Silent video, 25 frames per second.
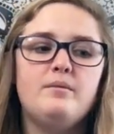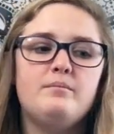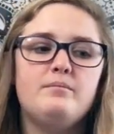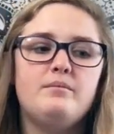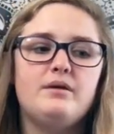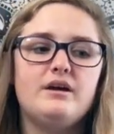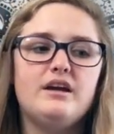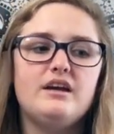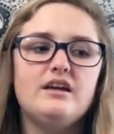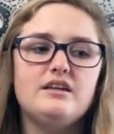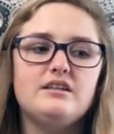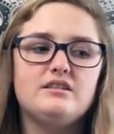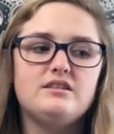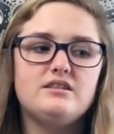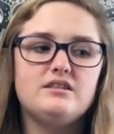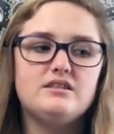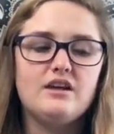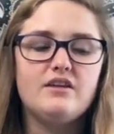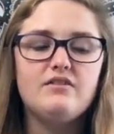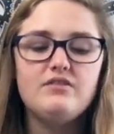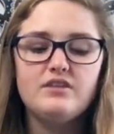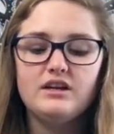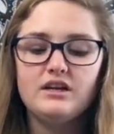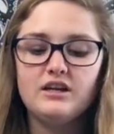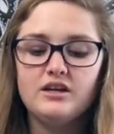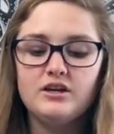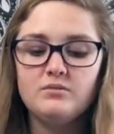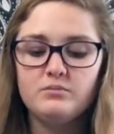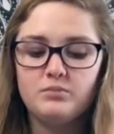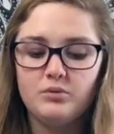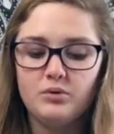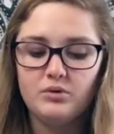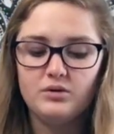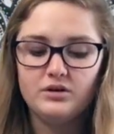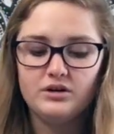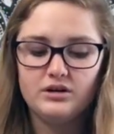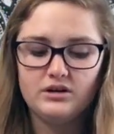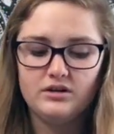But it's definitely an
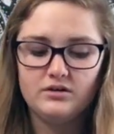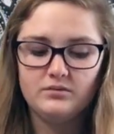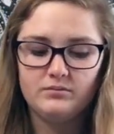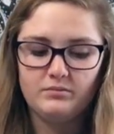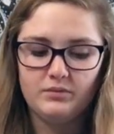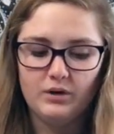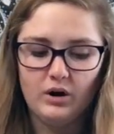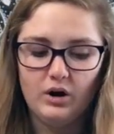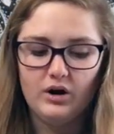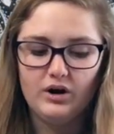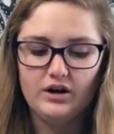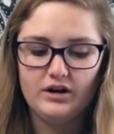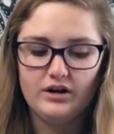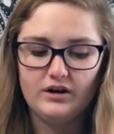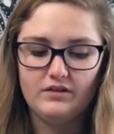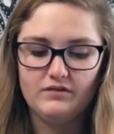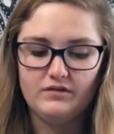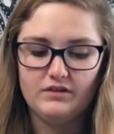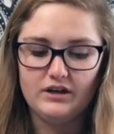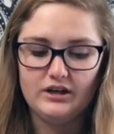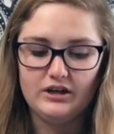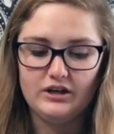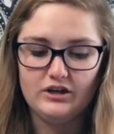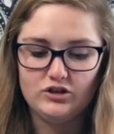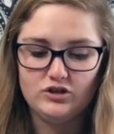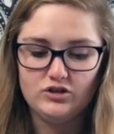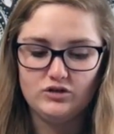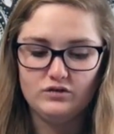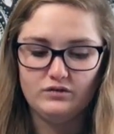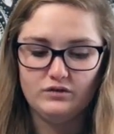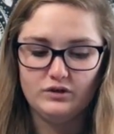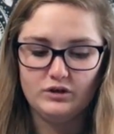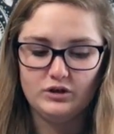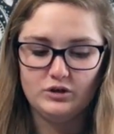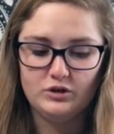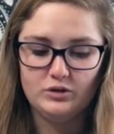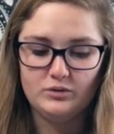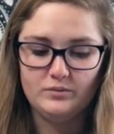important part of the
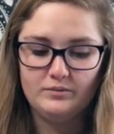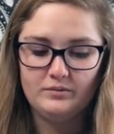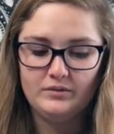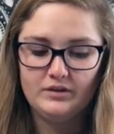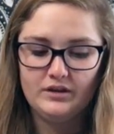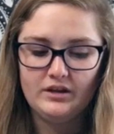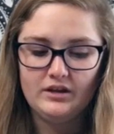interview,